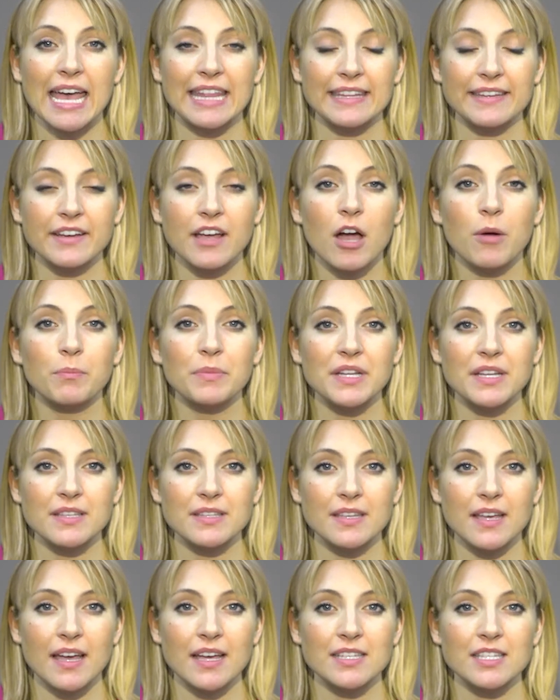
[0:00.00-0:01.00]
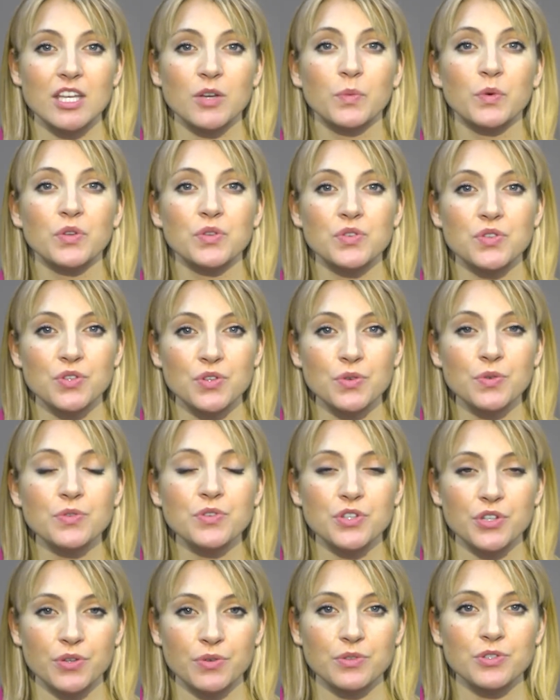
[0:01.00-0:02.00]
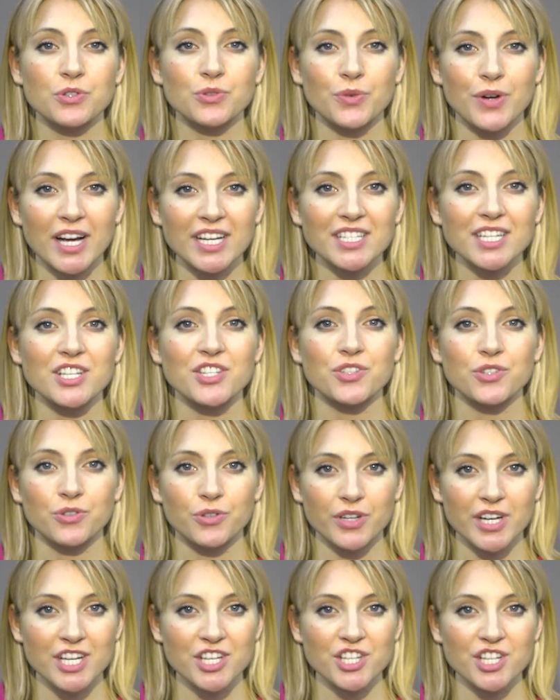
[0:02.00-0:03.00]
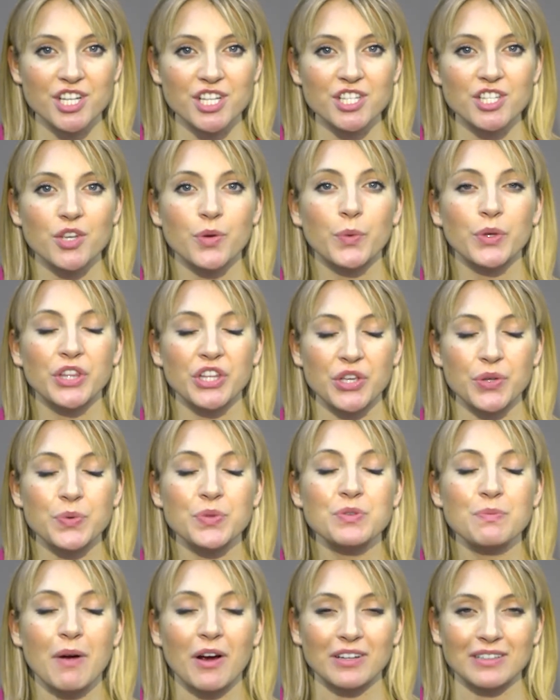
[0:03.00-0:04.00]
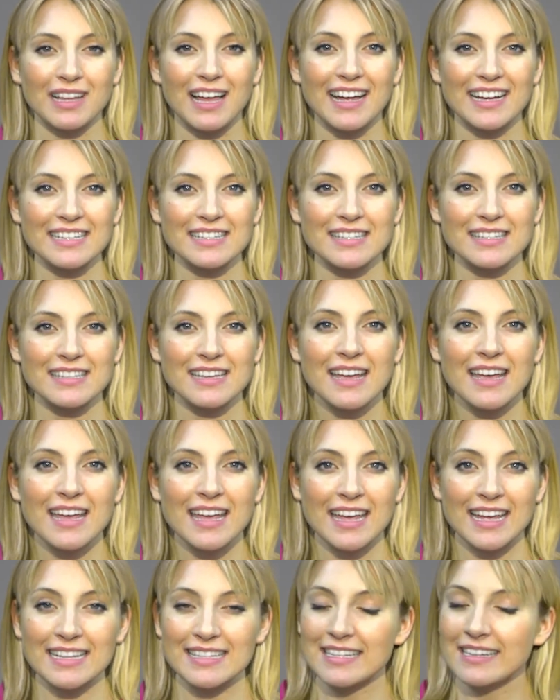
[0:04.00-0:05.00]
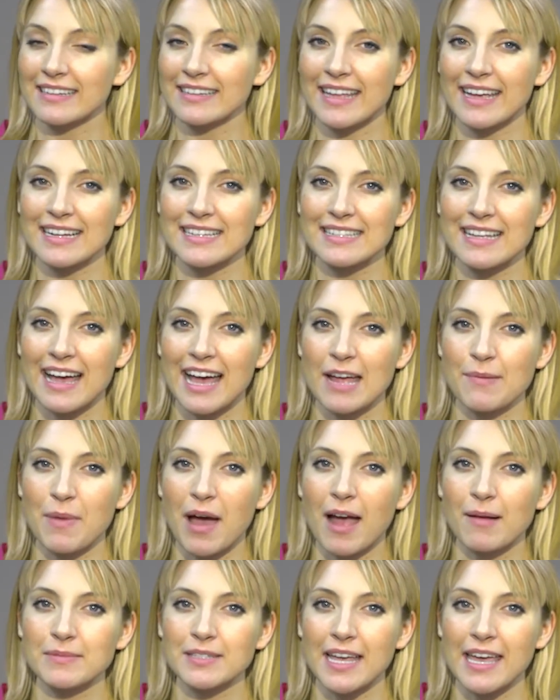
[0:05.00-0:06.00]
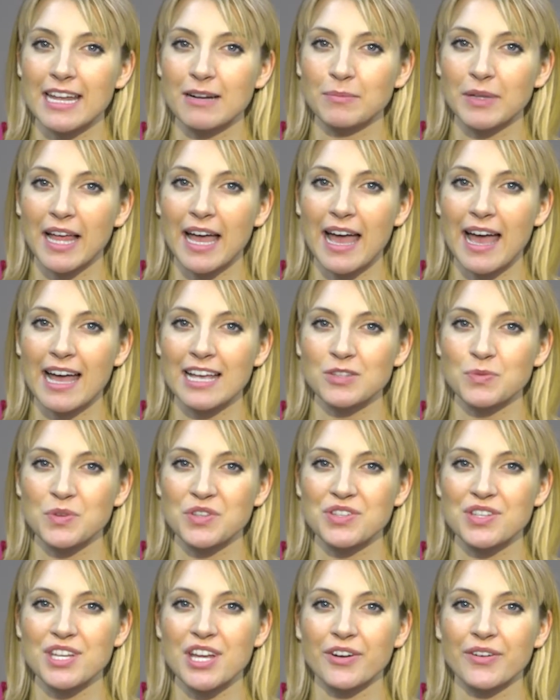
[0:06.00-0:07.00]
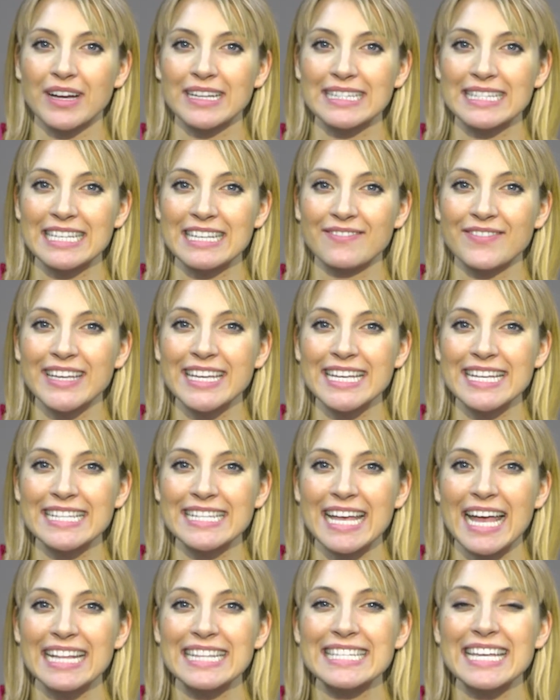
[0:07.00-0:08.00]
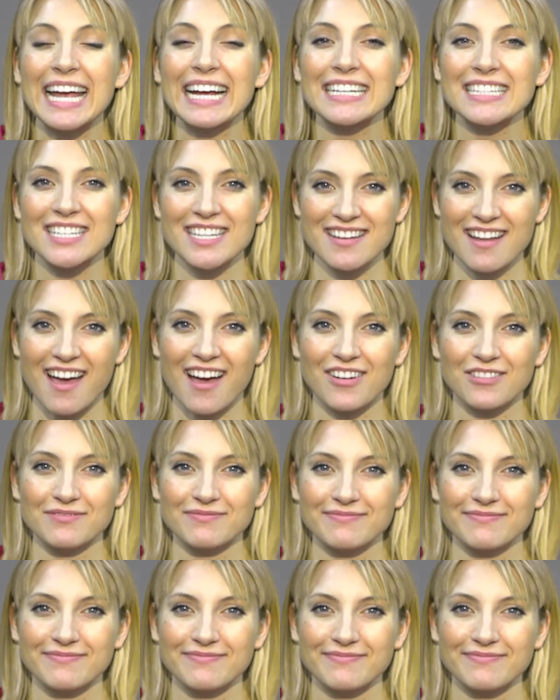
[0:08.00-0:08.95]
And the company says it will soon do direct integrations with Hue smart lights. Until next time, I'm Diana Blass with CRN TV's Tech to Know.